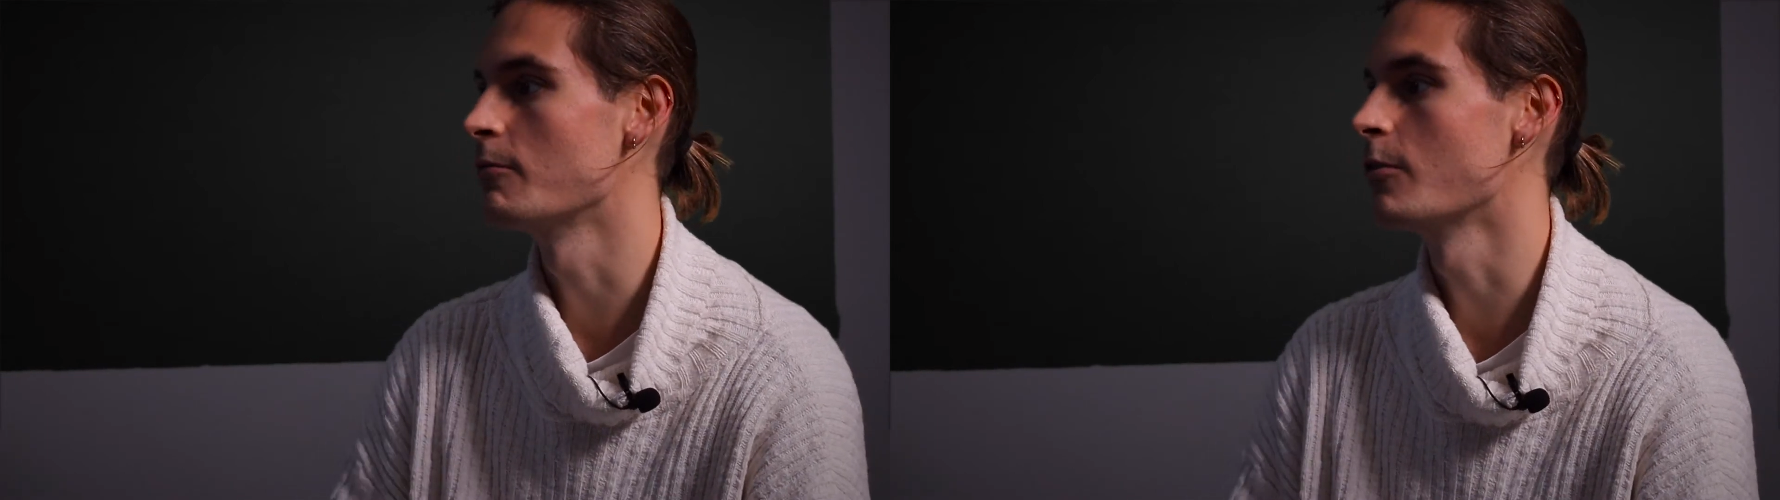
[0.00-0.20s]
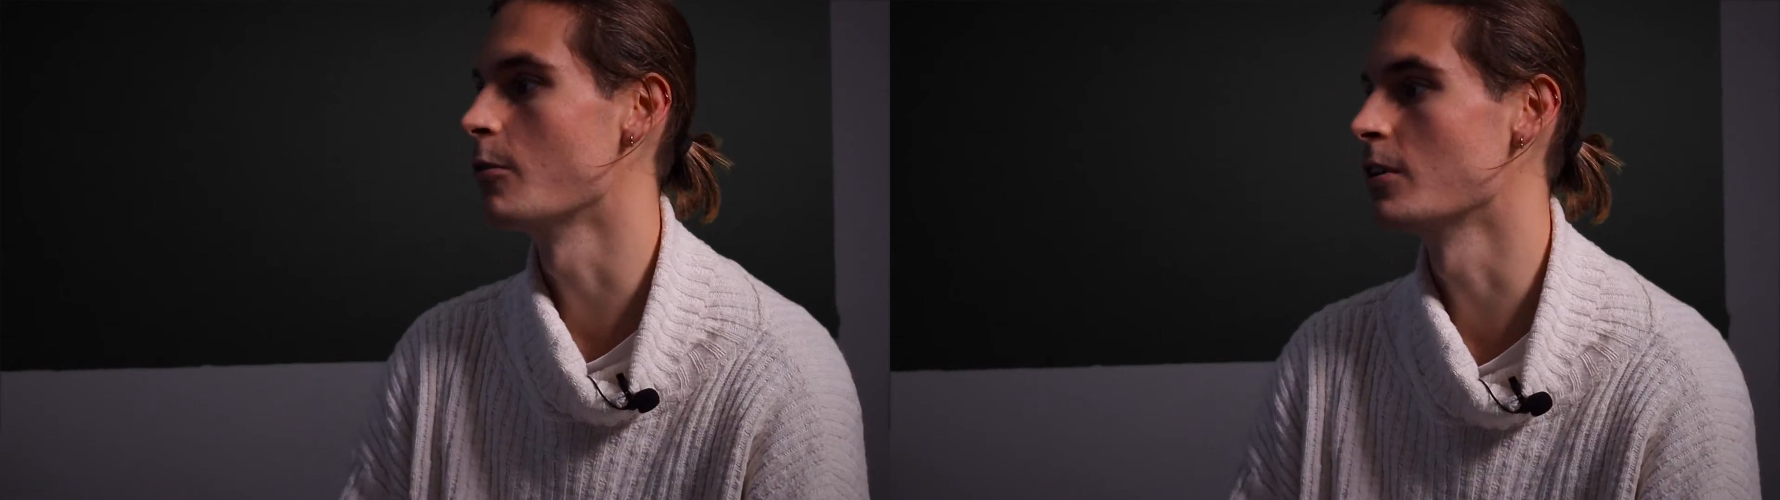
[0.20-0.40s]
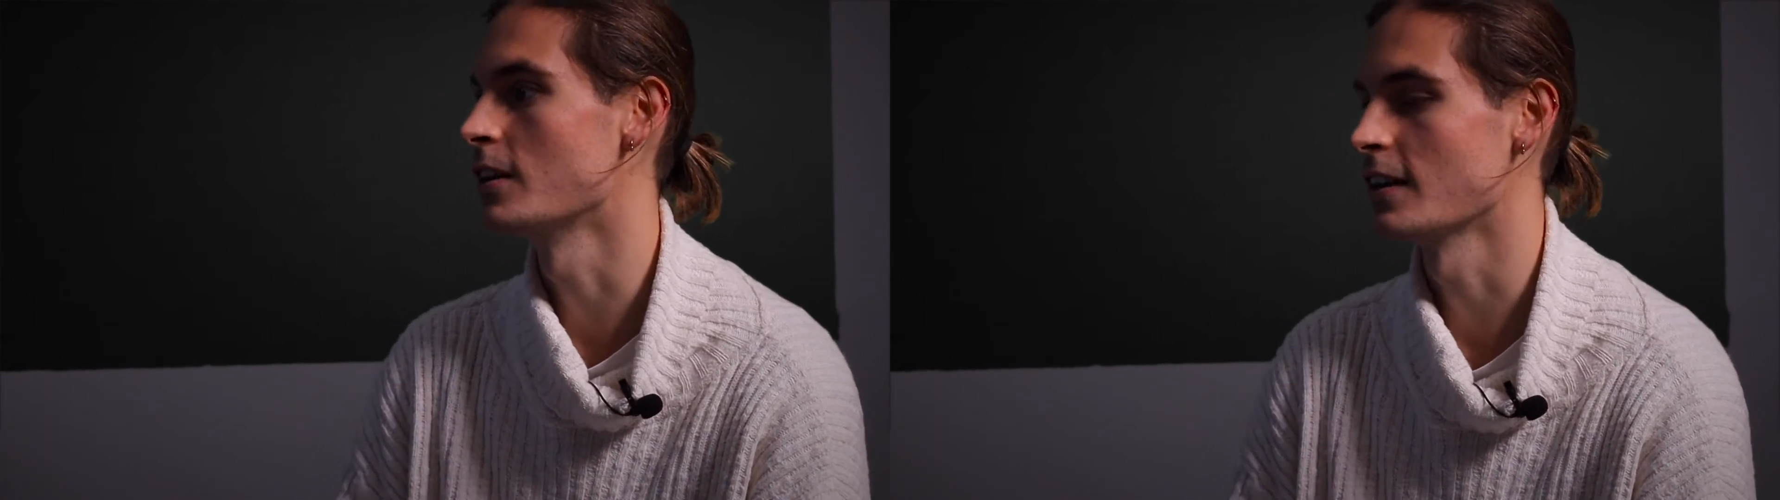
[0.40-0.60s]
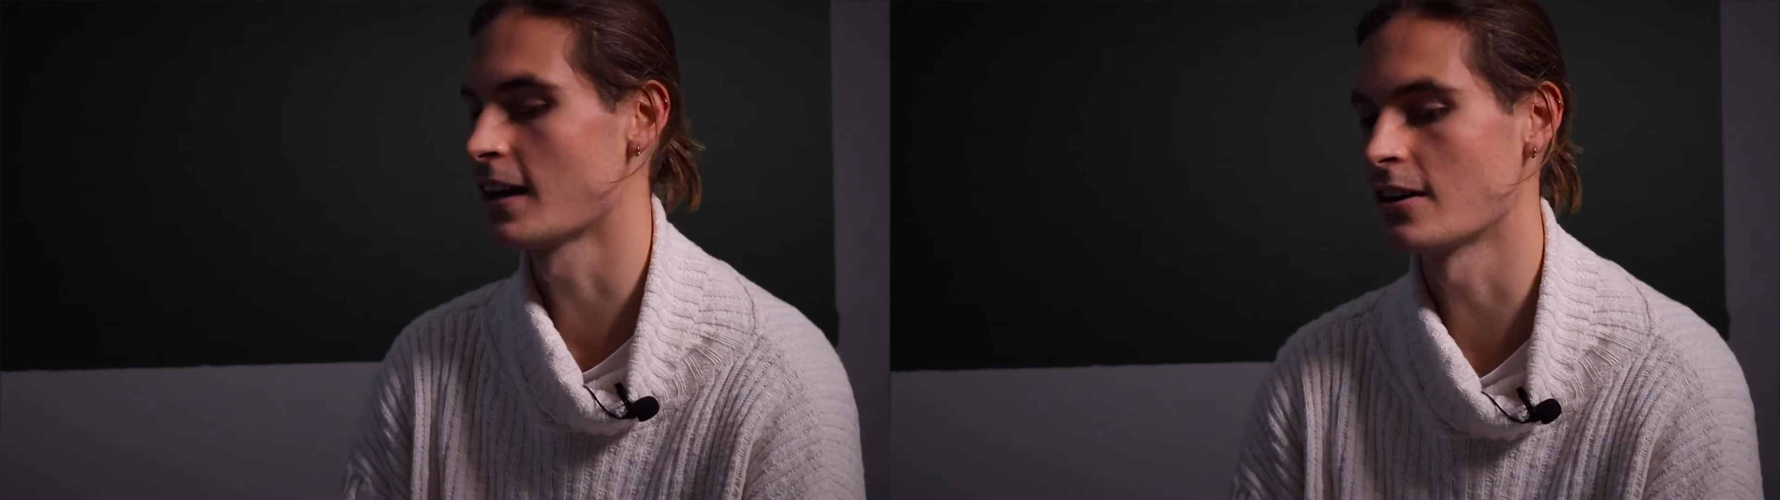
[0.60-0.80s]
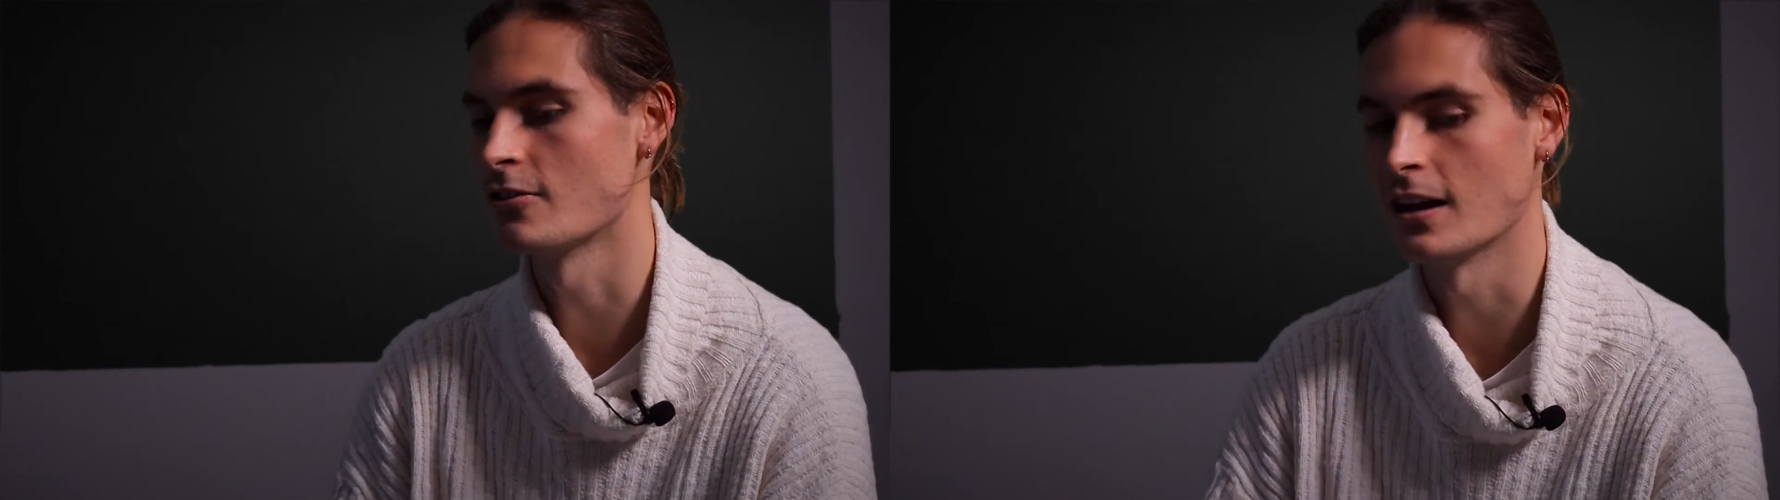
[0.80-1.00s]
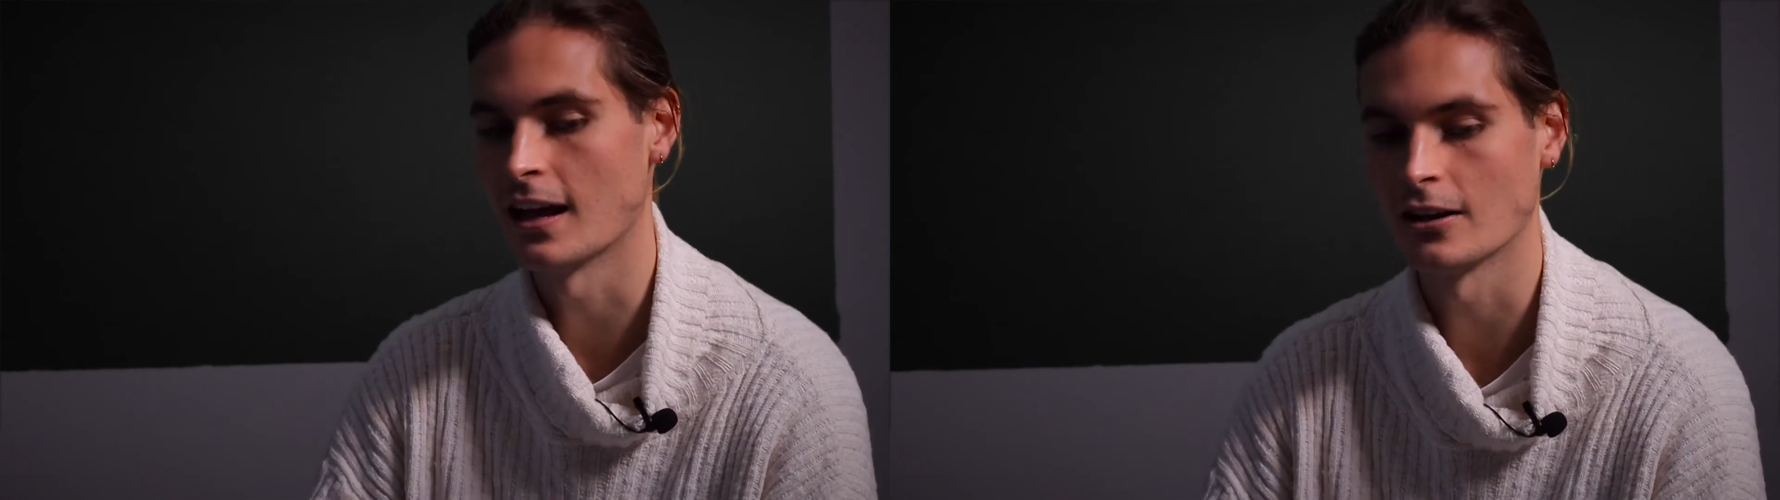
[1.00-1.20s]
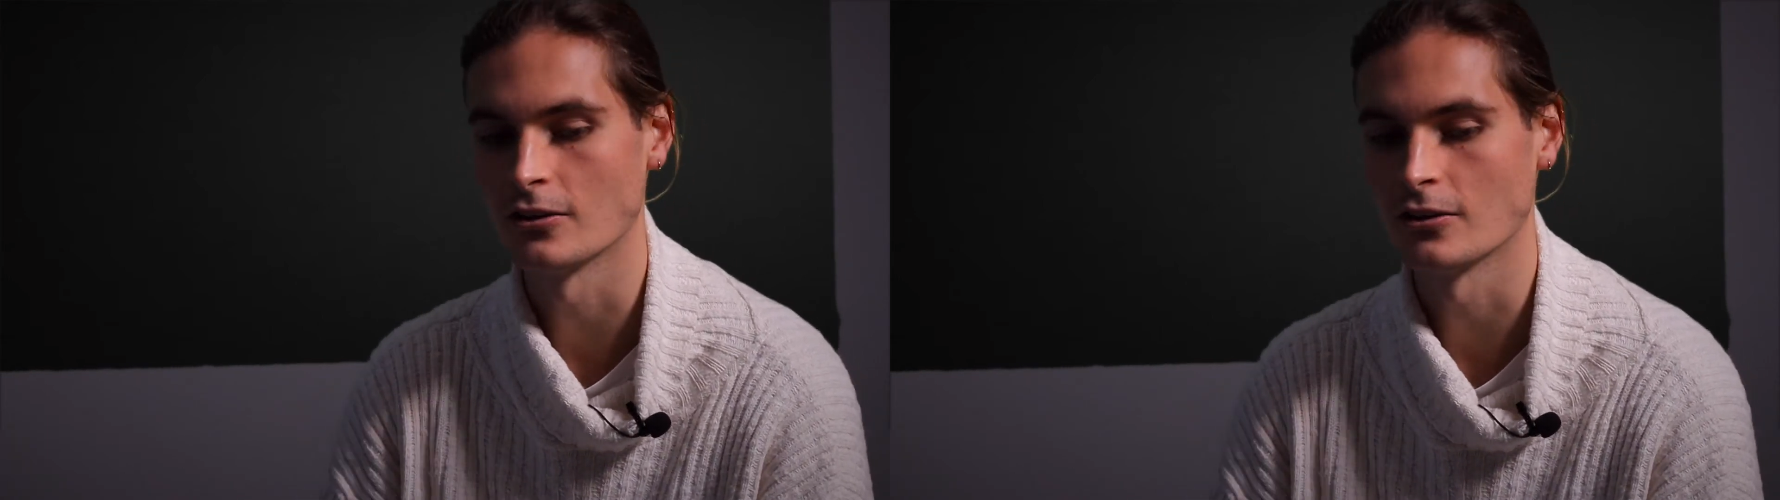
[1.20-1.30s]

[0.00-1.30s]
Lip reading: forward and then kind of relying